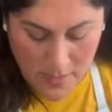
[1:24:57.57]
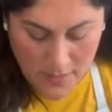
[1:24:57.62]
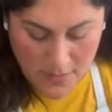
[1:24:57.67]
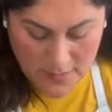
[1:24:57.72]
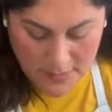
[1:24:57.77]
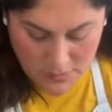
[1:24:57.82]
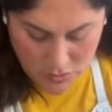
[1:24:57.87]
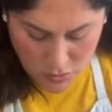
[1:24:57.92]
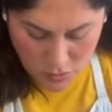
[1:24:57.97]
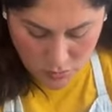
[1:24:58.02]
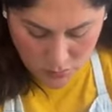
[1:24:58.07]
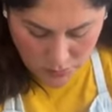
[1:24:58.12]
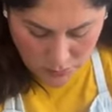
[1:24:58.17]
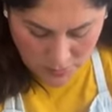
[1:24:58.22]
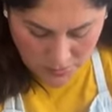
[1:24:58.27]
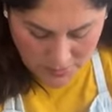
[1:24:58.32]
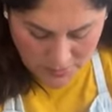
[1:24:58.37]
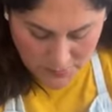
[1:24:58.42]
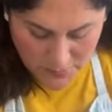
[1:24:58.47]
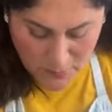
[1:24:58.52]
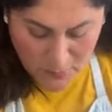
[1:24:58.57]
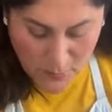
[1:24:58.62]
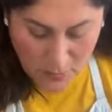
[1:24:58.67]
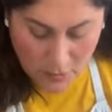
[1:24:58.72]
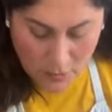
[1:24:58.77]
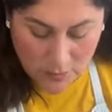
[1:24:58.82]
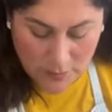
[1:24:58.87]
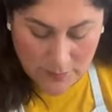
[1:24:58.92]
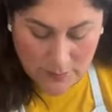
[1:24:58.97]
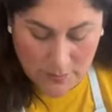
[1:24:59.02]
make a super
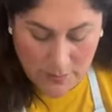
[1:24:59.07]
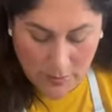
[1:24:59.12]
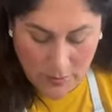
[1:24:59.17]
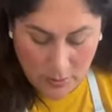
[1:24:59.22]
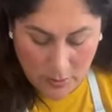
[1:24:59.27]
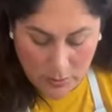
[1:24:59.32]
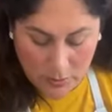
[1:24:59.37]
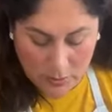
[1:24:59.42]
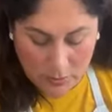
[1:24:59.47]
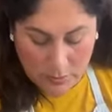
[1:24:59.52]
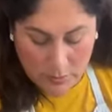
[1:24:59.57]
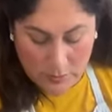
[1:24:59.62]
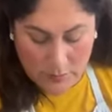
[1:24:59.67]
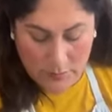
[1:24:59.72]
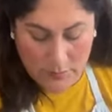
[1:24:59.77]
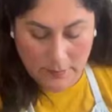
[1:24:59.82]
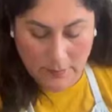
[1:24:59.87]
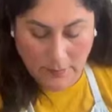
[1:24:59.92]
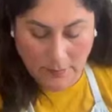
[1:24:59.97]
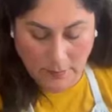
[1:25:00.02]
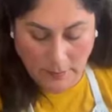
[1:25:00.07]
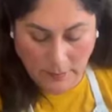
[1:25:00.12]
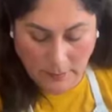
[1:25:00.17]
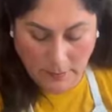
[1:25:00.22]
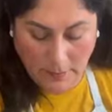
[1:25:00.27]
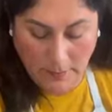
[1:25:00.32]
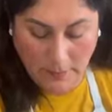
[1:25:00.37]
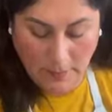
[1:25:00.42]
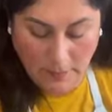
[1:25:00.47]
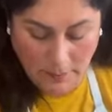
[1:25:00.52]
small bowl.
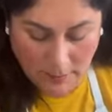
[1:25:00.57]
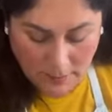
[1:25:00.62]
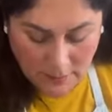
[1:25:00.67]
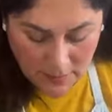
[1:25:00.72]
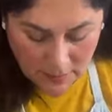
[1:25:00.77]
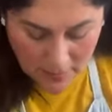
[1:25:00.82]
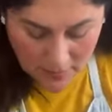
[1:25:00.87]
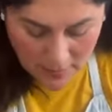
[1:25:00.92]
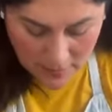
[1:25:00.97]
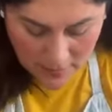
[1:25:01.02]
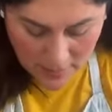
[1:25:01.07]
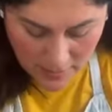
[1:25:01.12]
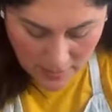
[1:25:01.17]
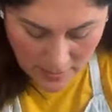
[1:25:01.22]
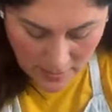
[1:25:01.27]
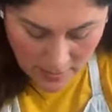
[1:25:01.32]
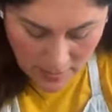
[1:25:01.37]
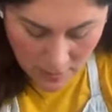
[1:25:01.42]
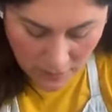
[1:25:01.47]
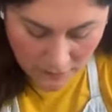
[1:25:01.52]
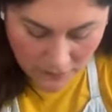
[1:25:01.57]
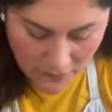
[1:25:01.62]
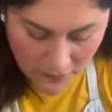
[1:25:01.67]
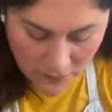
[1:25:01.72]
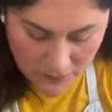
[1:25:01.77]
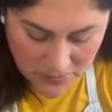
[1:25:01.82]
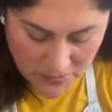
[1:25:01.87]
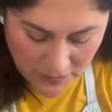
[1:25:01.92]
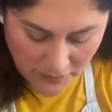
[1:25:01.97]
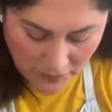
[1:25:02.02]
I
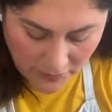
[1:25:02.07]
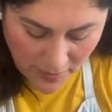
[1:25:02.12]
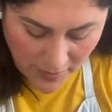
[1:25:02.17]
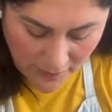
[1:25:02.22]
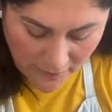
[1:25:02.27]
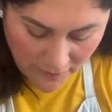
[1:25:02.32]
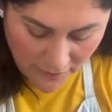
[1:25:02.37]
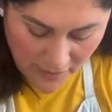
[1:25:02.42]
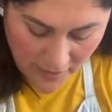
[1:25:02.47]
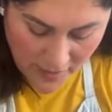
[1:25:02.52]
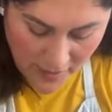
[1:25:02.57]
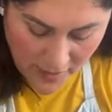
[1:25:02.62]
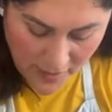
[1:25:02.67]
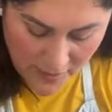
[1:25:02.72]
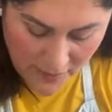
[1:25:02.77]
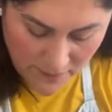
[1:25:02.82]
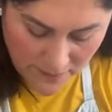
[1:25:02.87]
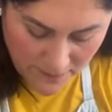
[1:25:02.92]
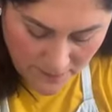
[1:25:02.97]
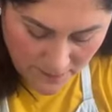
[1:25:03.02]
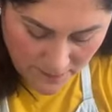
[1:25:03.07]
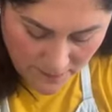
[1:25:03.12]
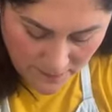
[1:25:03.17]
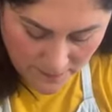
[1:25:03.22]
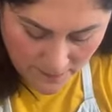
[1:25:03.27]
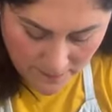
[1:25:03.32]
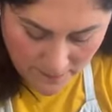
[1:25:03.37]
love using raffia.